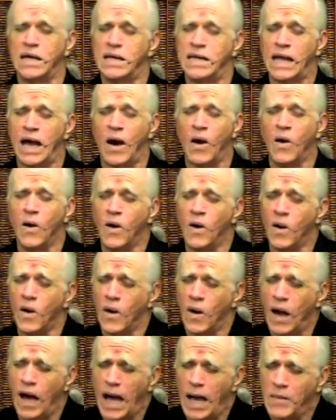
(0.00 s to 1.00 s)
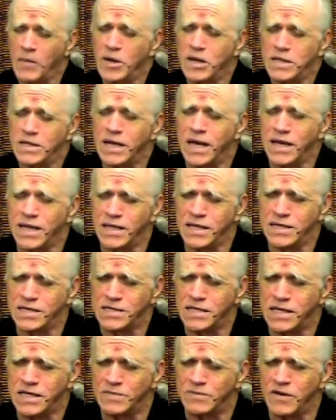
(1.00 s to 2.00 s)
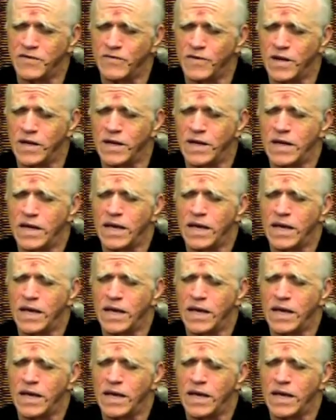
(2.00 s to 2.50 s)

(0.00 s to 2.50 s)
Now, I'm going to tell you these things, my friend.